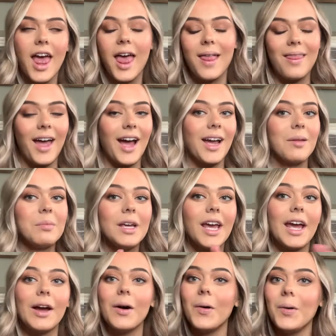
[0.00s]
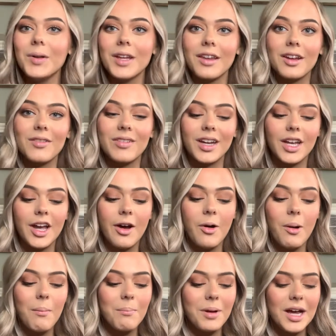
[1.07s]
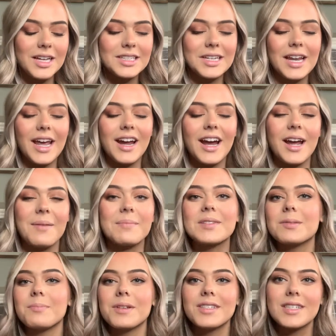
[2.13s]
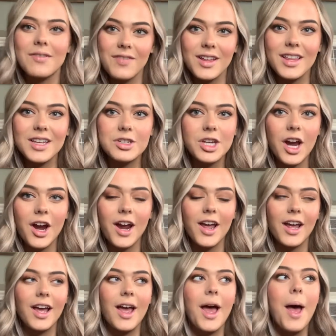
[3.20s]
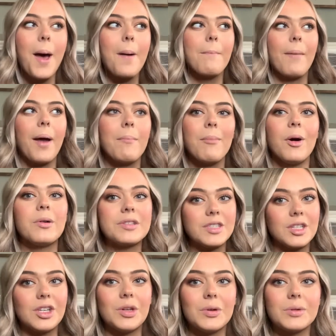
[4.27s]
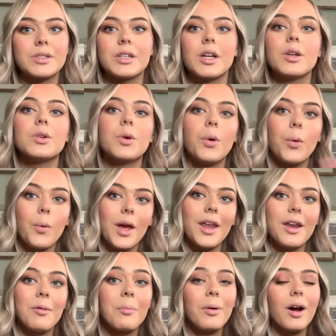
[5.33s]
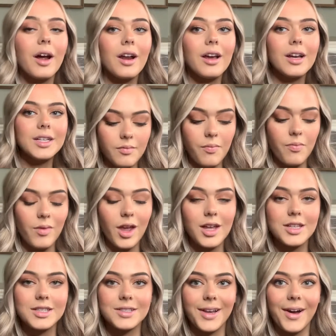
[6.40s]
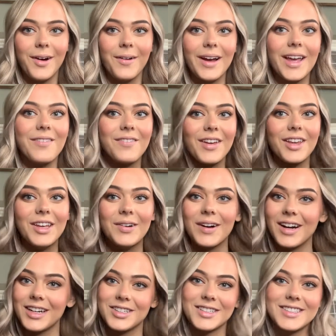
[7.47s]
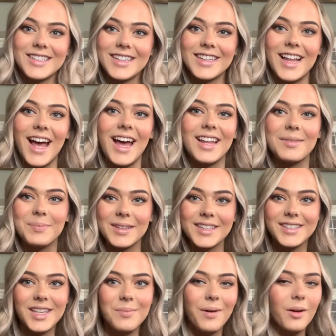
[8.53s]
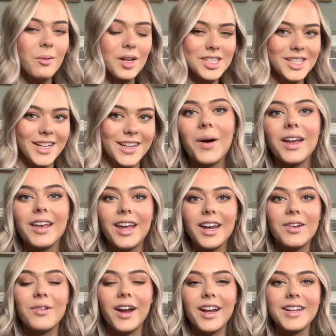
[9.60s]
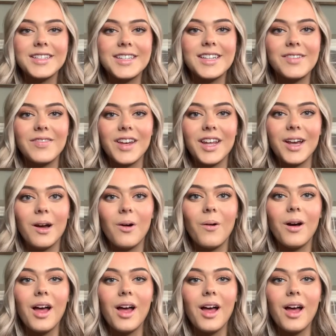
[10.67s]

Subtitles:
that could be a whole nother video, but today I am specifically sharing my most used twin products. So if you are interested in that, please keep on watching. But getting right into the video,